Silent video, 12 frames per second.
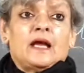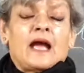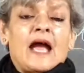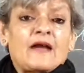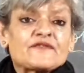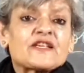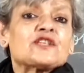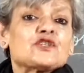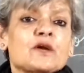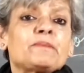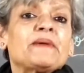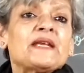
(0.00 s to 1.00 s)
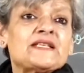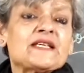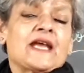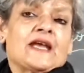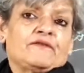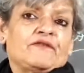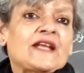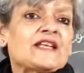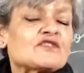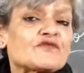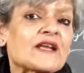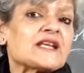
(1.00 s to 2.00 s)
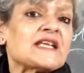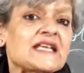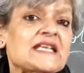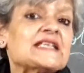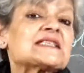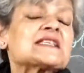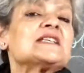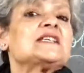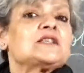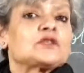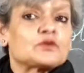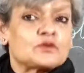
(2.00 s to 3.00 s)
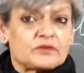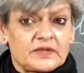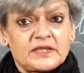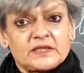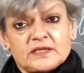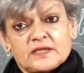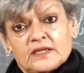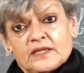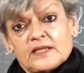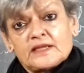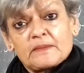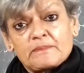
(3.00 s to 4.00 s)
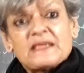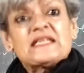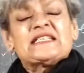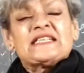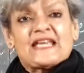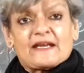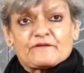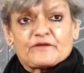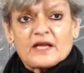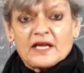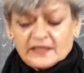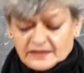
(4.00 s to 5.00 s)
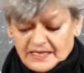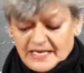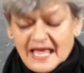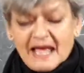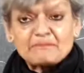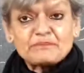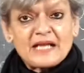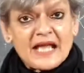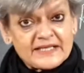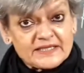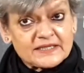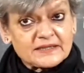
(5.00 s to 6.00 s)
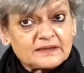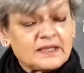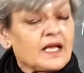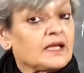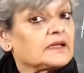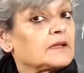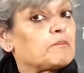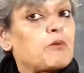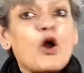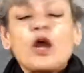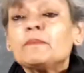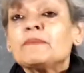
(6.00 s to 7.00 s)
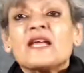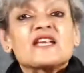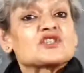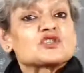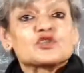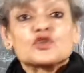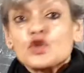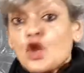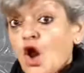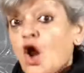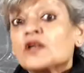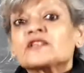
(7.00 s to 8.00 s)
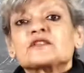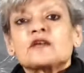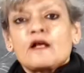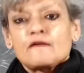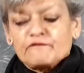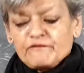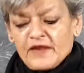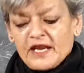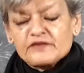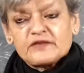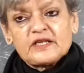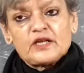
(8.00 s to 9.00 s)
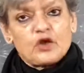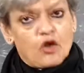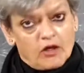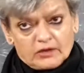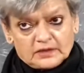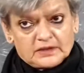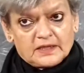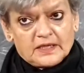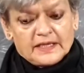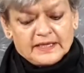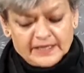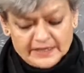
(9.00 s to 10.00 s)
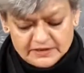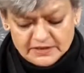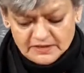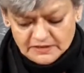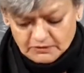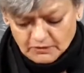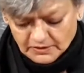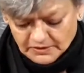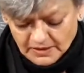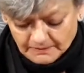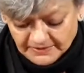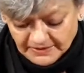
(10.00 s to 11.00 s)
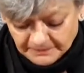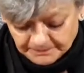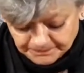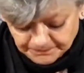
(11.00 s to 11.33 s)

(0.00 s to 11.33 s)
I've sent you a PDF, and it's very easy to read in the PDF. The Lamplighter, the poem is not very long. It has got how many?